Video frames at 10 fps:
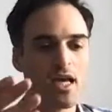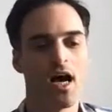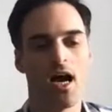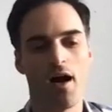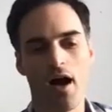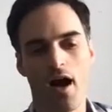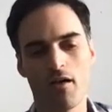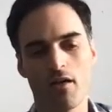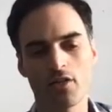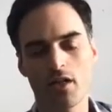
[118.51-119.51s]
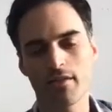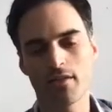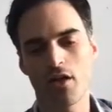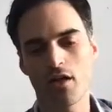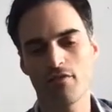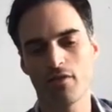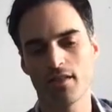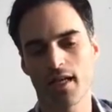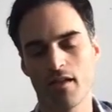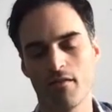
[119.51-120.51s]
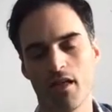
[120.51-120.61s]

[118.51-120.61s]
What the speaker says: Let's talk about starter for a second.